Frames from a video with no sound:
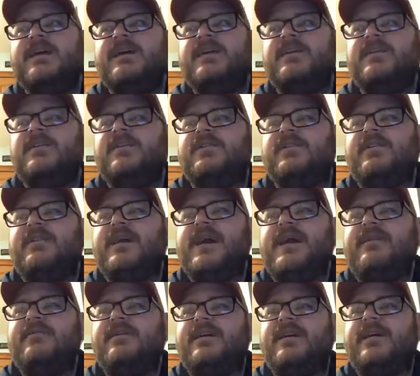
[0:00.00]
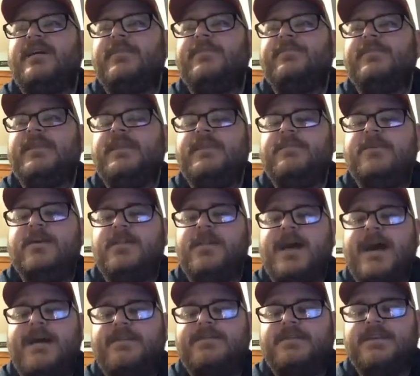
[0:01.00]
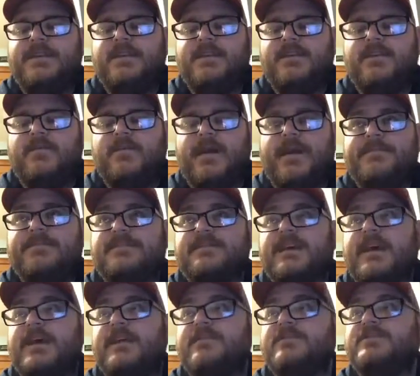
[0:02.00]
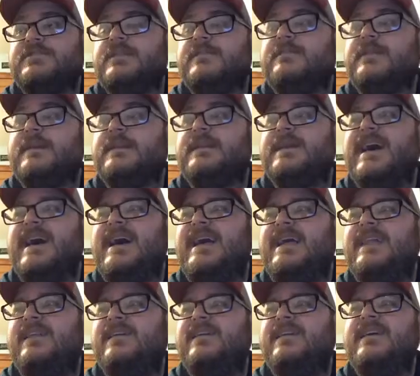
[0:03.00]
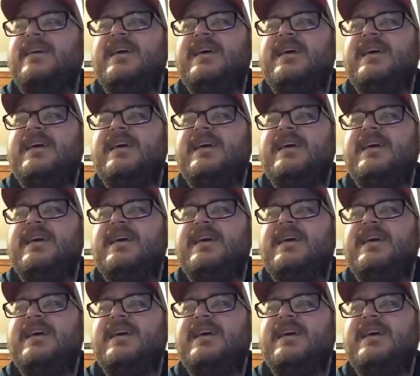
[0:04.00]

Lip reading: They'll have a email opt-in on their website or something like that, and